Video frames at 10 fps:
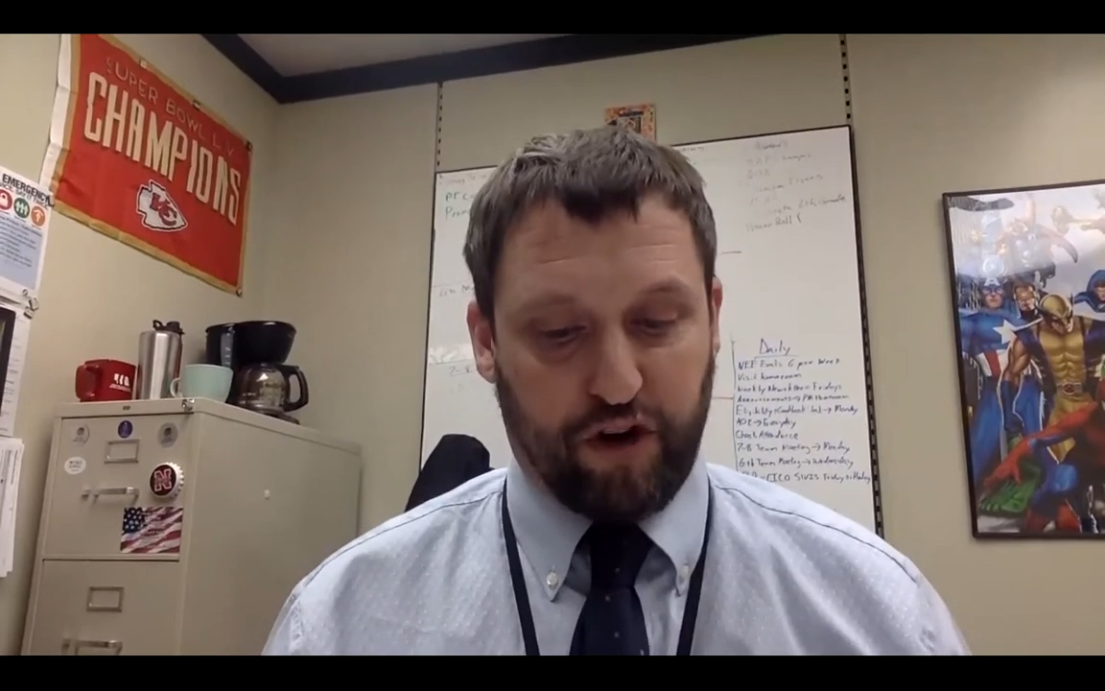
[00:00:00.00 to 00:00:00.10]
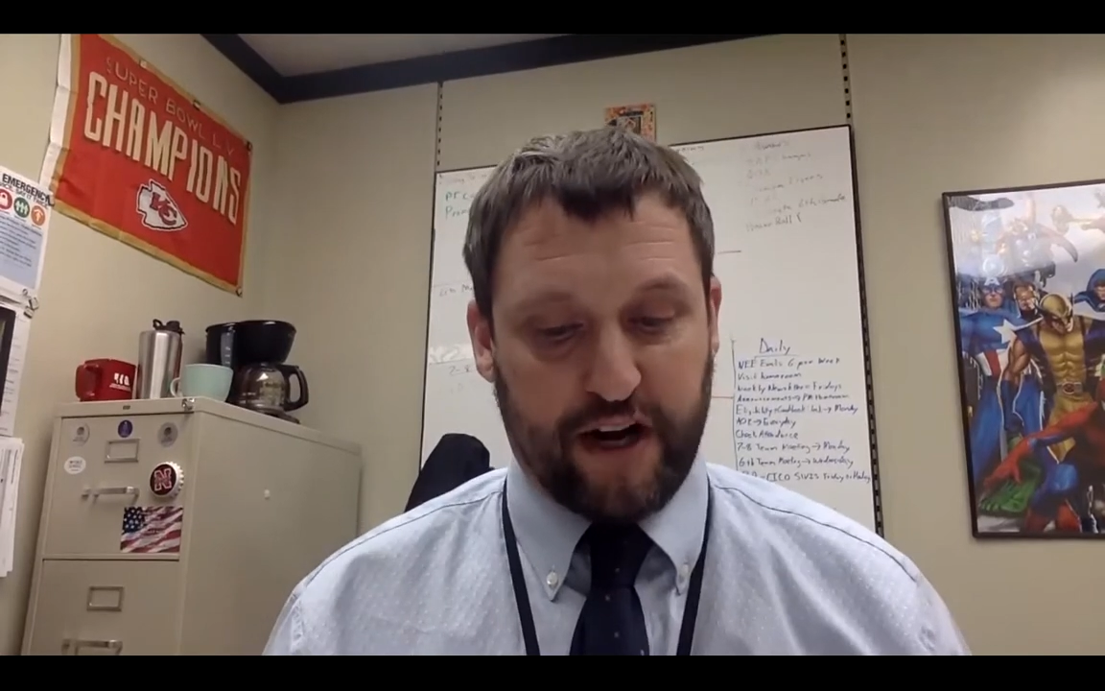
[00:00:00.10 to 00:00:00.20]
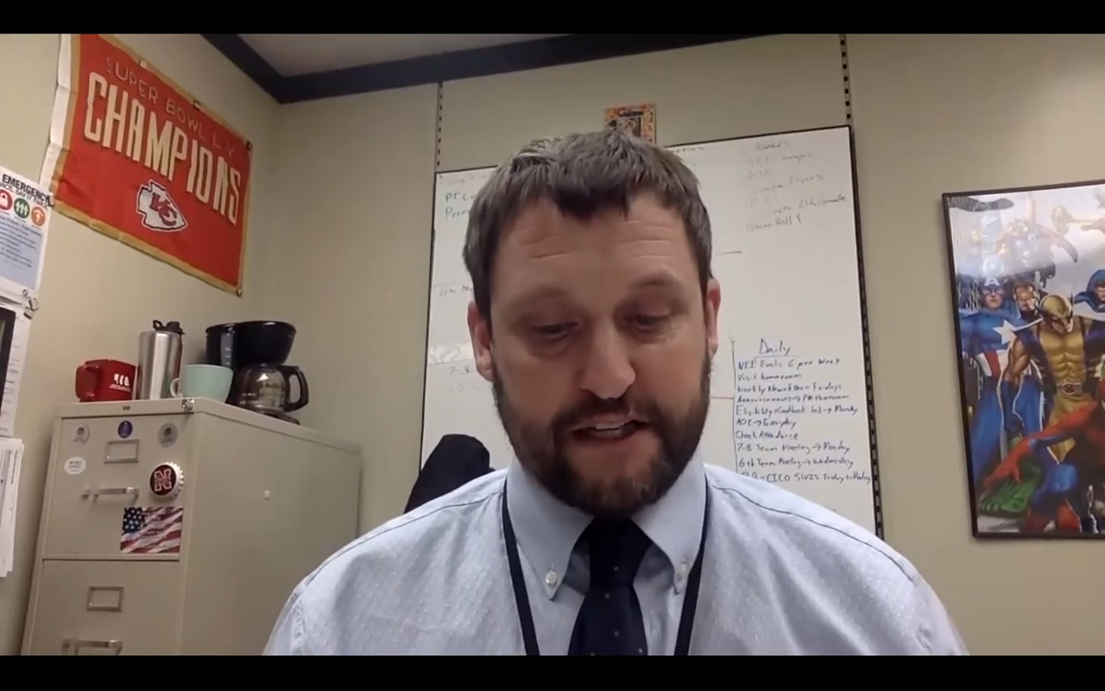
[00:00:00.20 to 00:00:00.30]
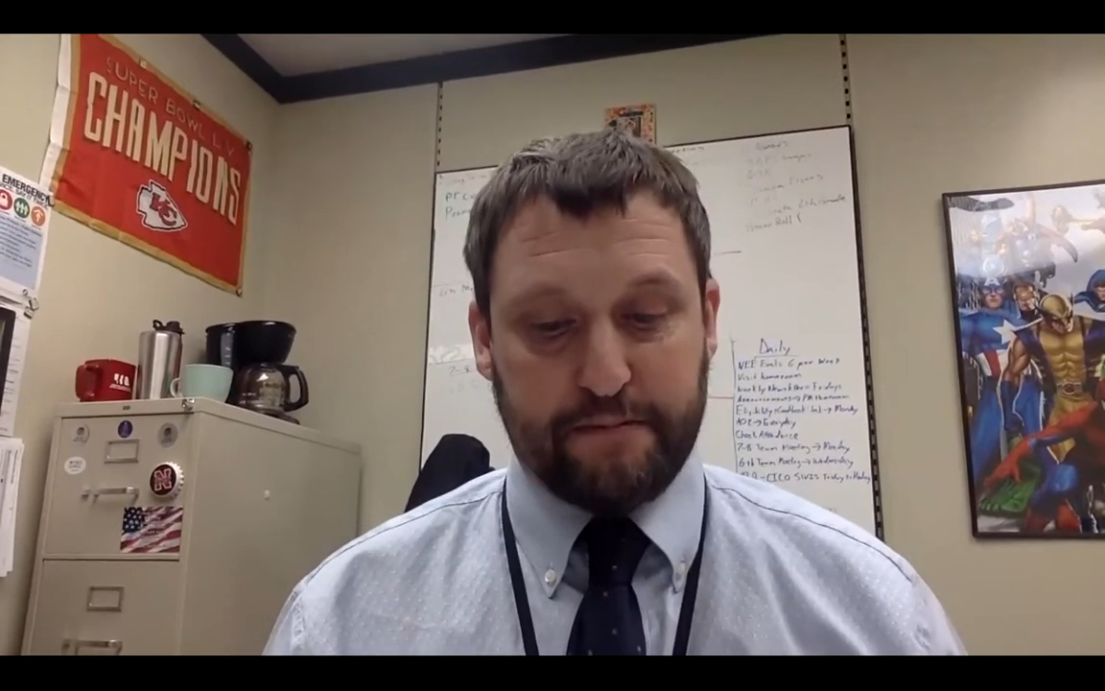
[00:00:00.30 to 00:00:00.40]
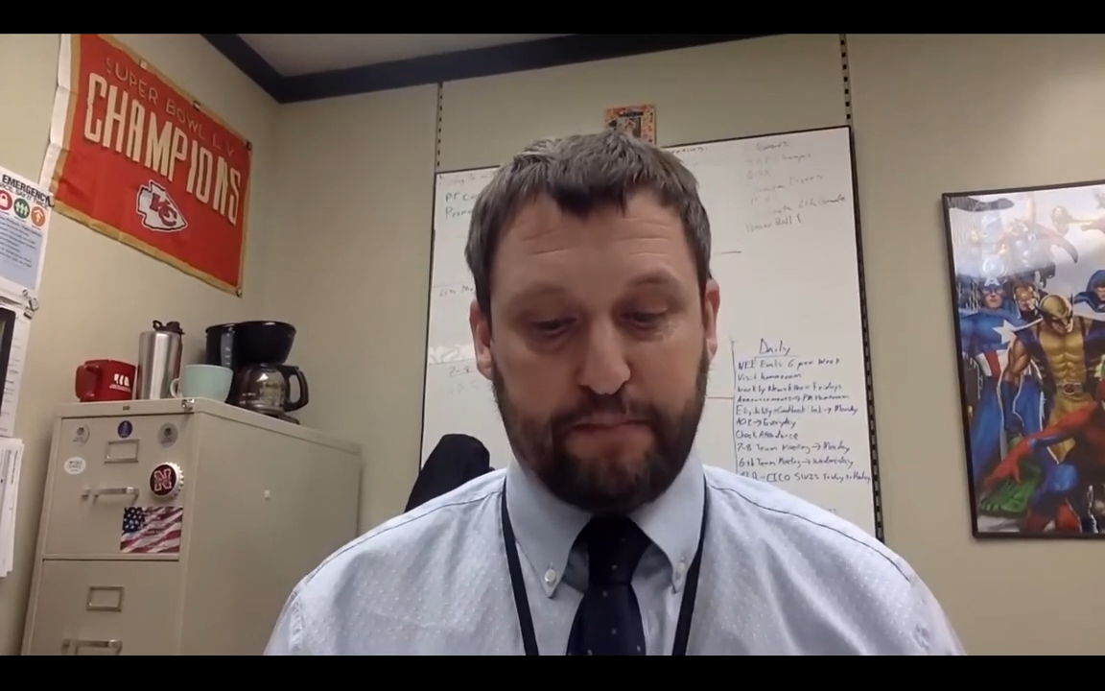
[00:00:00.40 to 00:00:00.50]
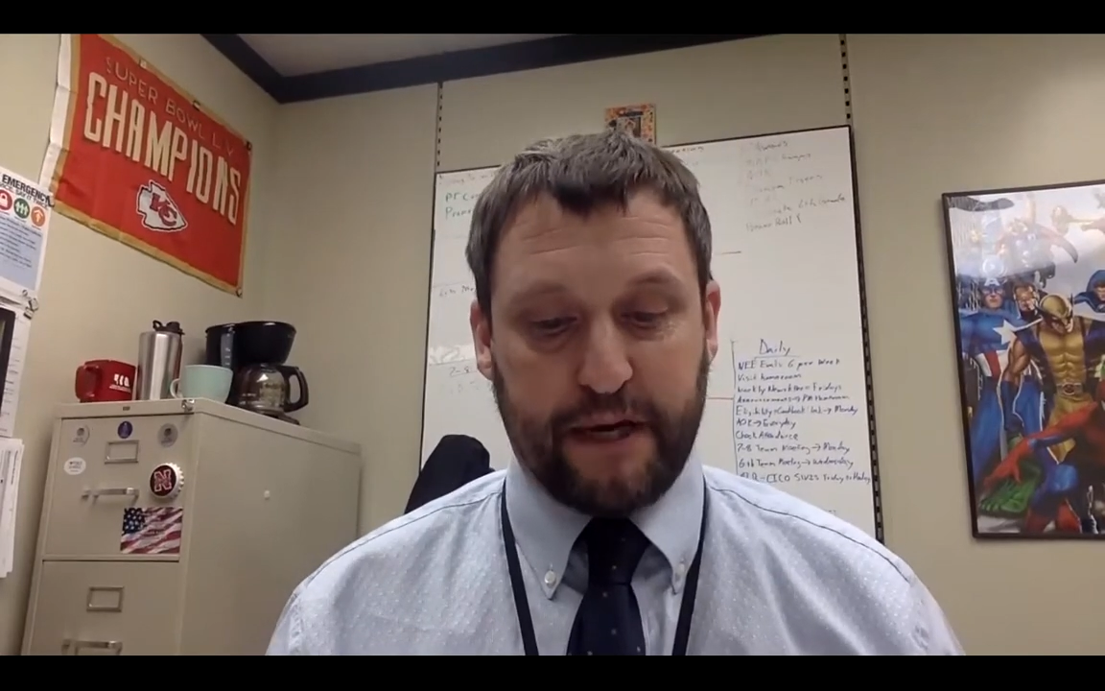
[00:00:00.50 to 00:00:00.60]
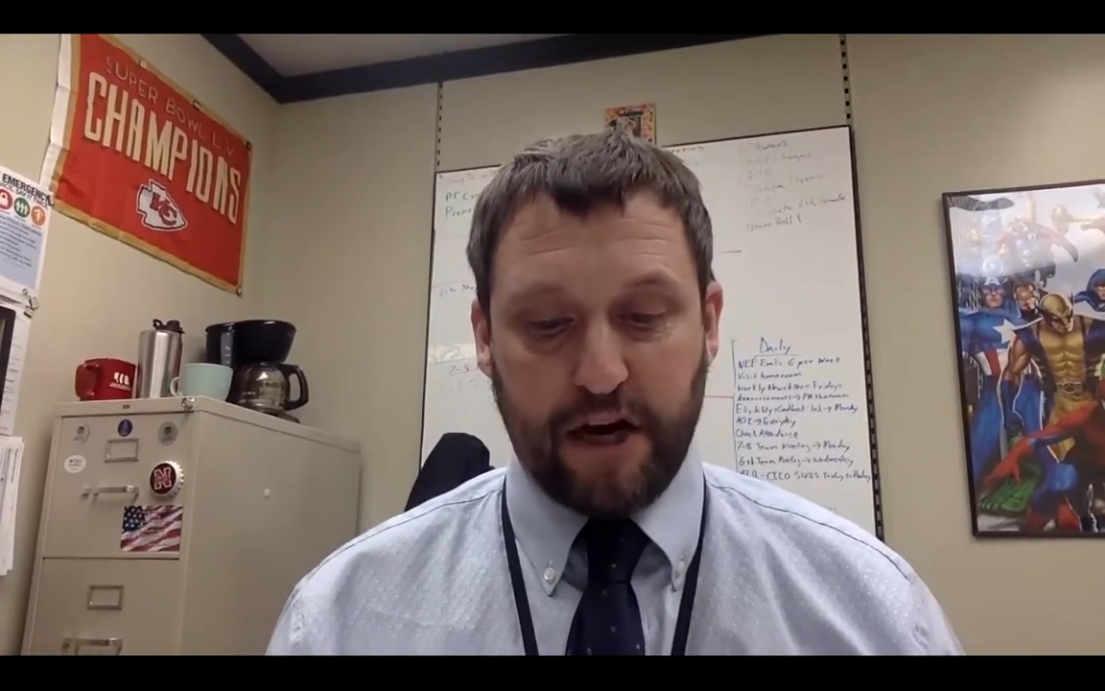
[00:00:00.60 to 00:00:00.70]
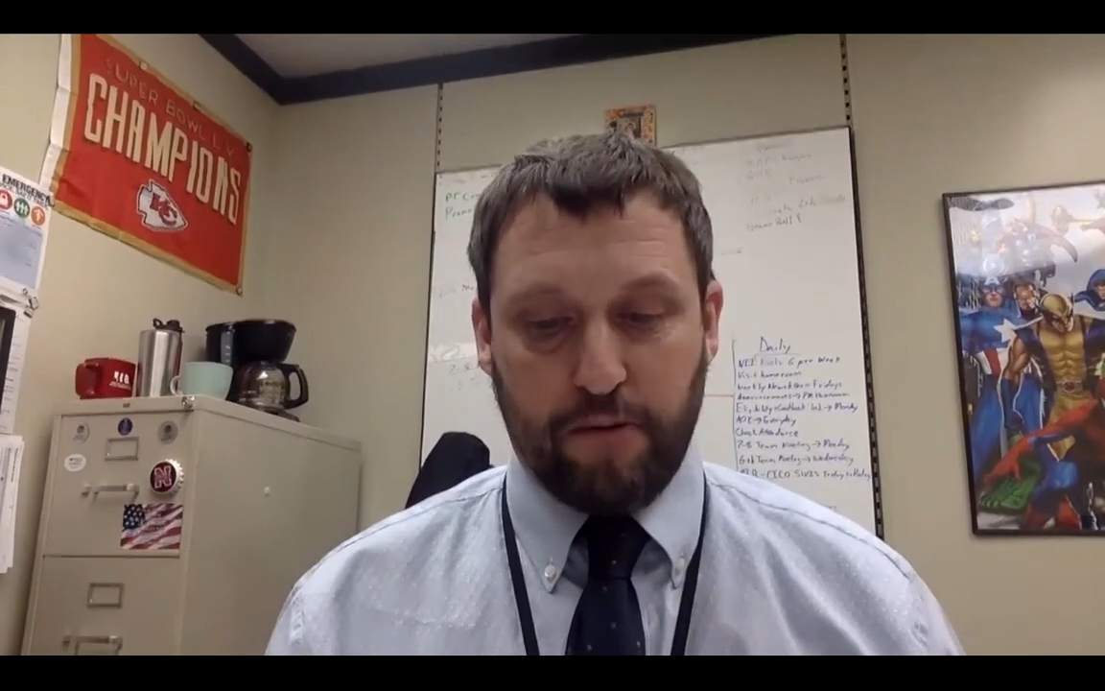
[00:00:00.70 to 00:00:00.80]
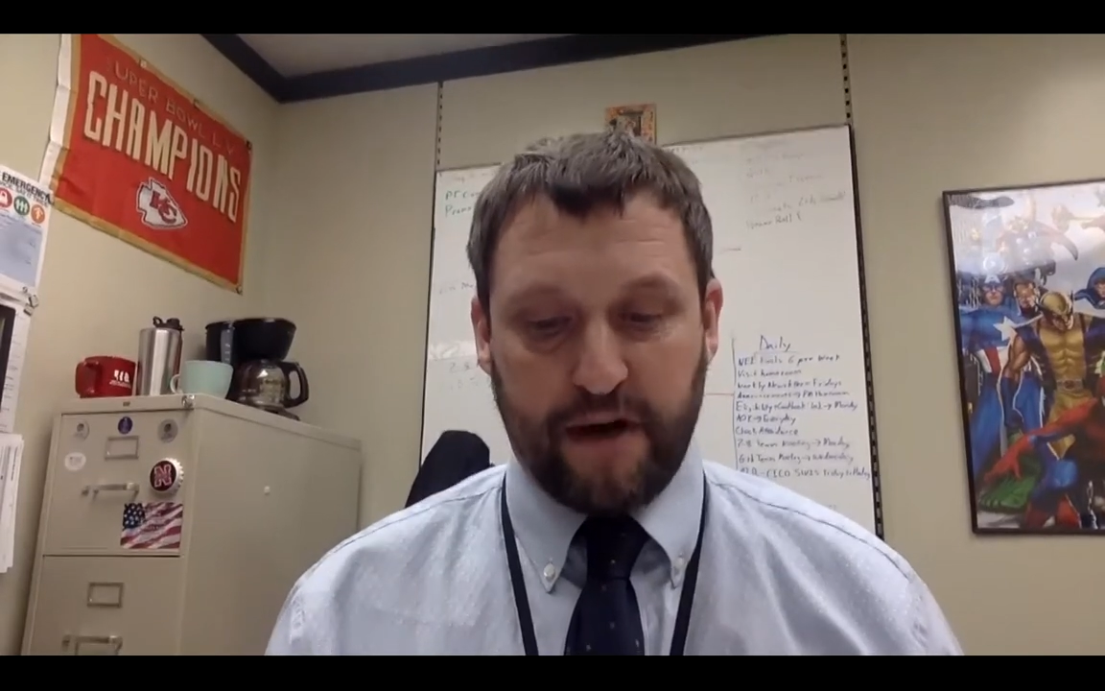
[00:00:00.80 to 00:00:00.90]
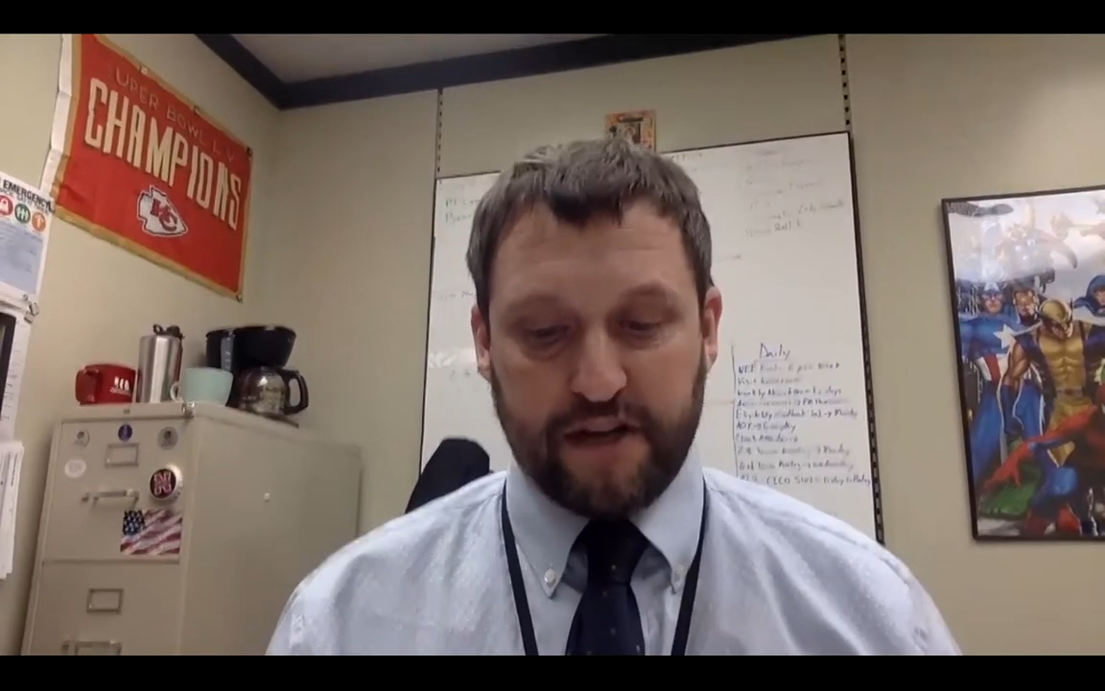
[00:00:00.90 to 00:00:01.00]
Friends
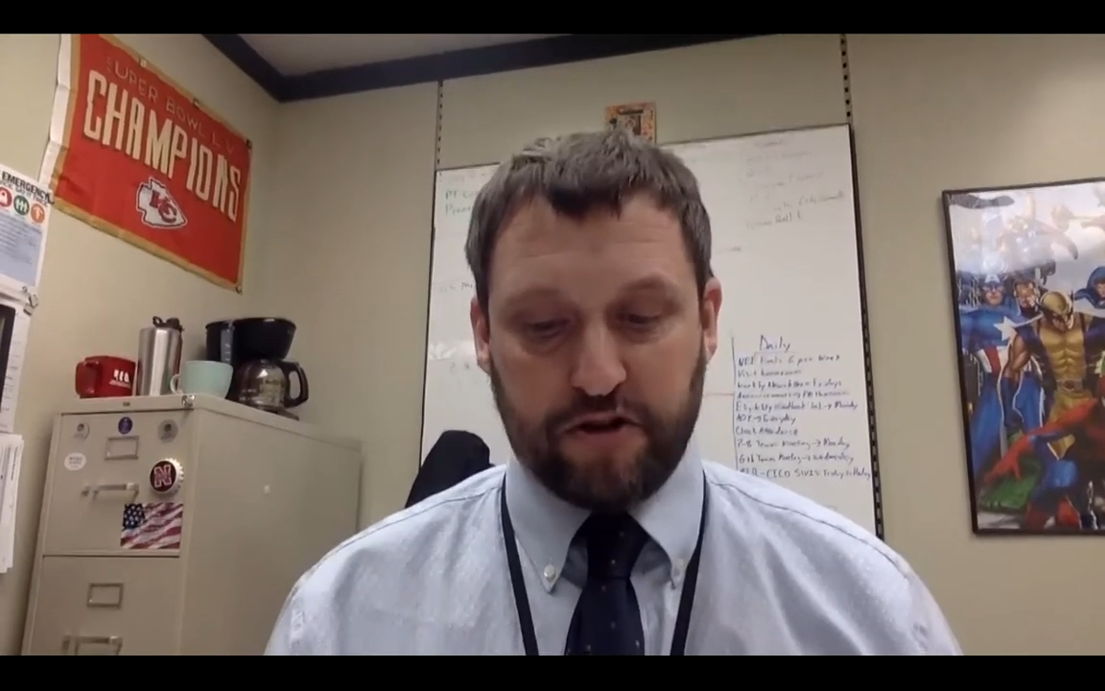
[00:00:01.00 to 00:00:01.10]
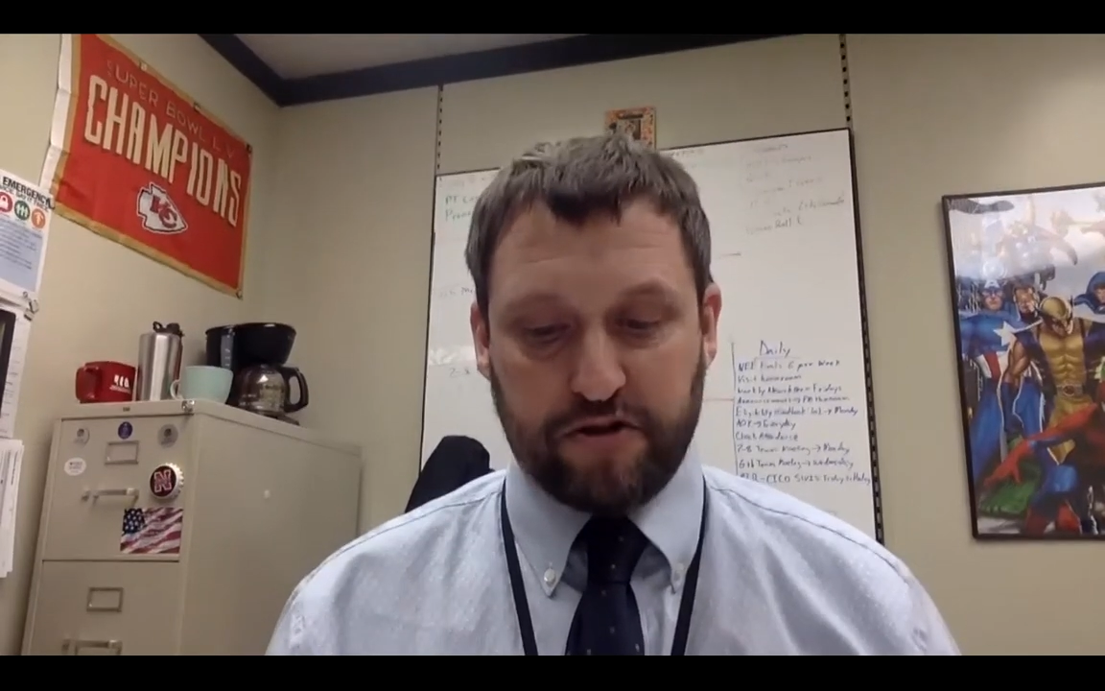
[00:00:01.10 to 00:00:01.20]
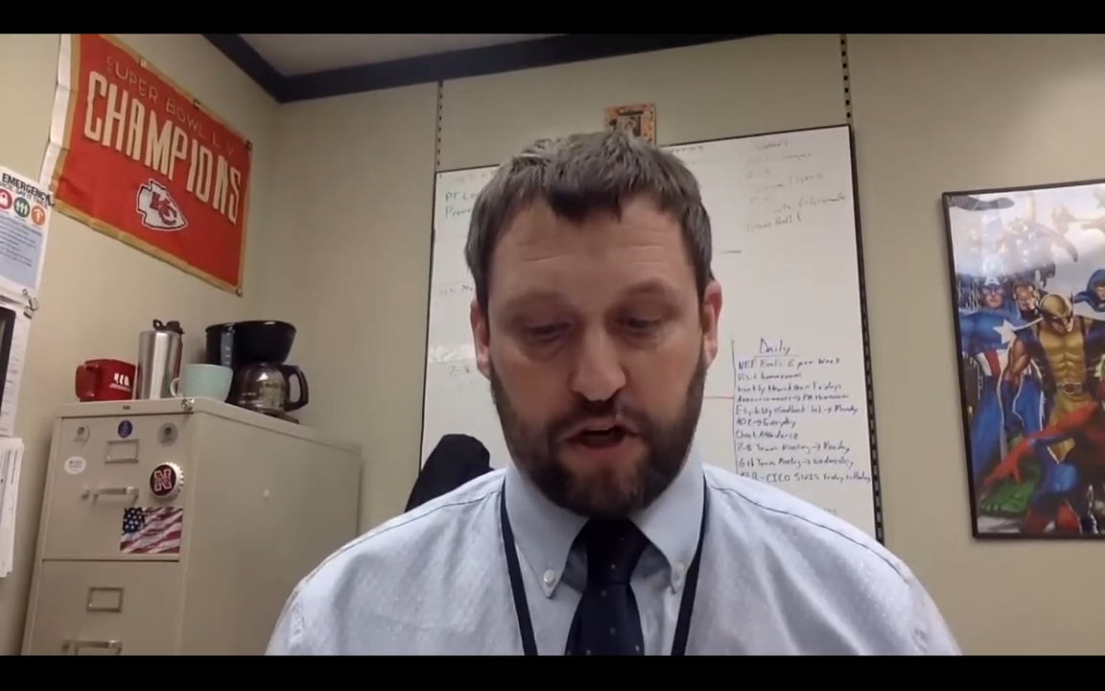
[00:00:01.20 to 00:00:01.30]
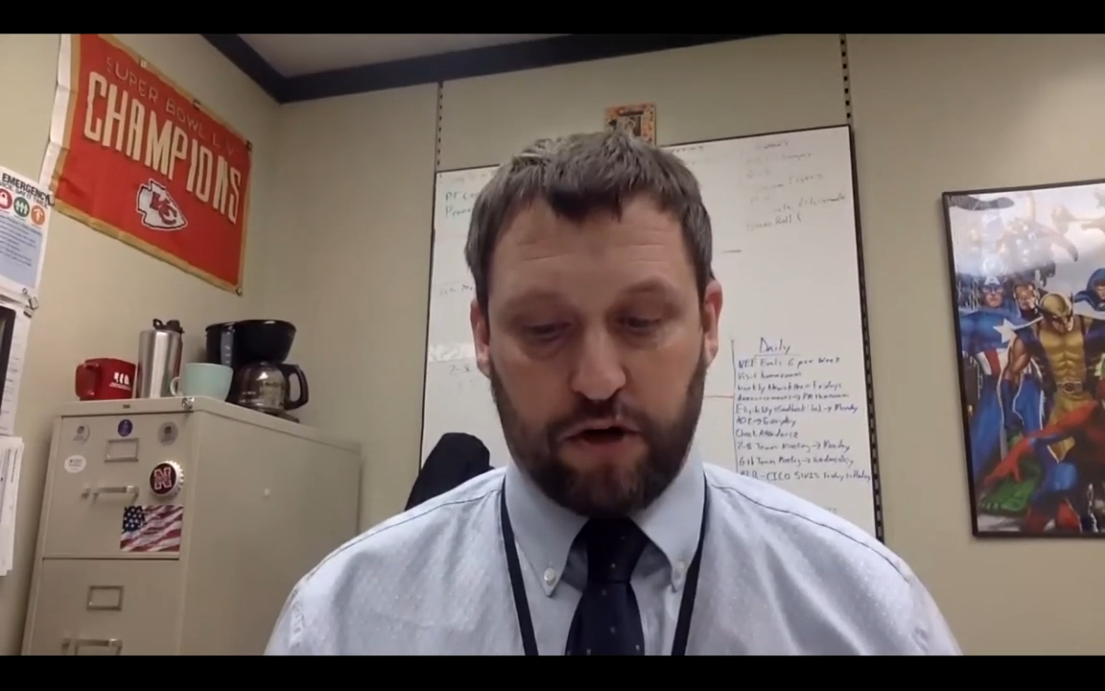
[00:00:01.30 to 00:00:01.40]
peer mentors